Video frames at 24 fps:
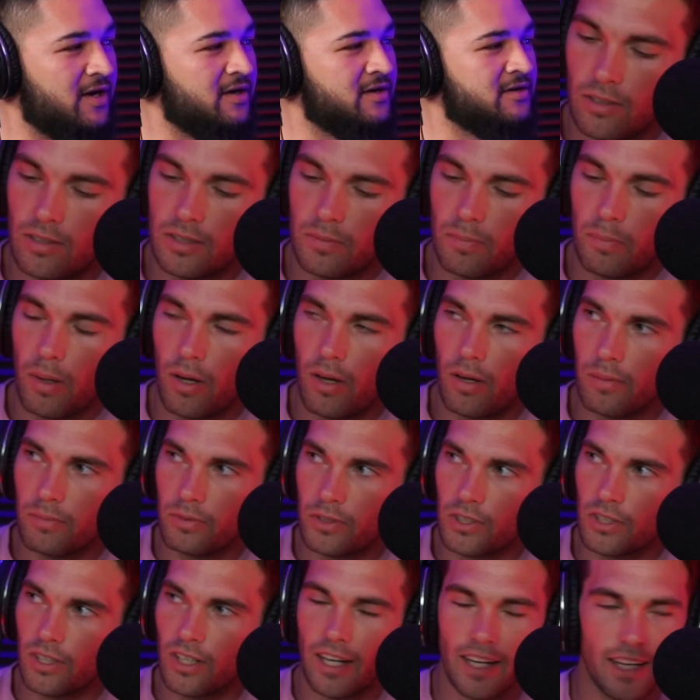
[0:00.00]
so it's palm
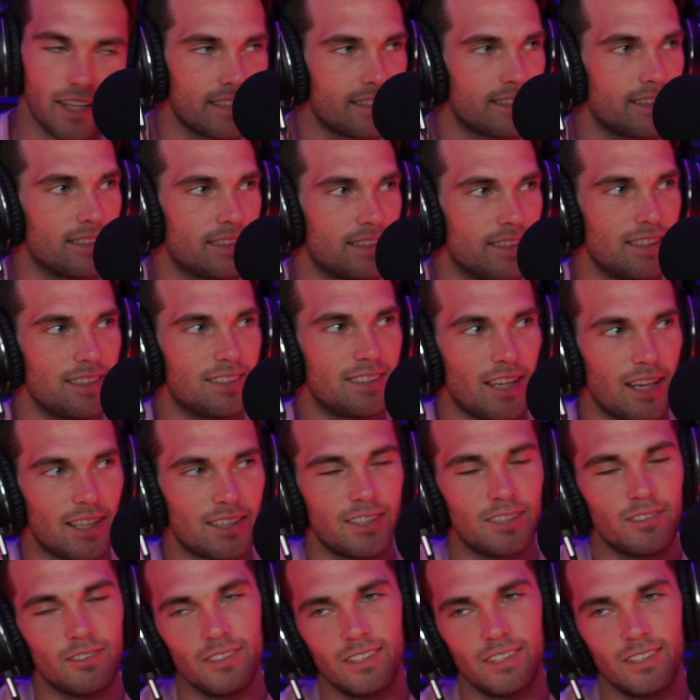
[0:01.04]
strikes. It's actually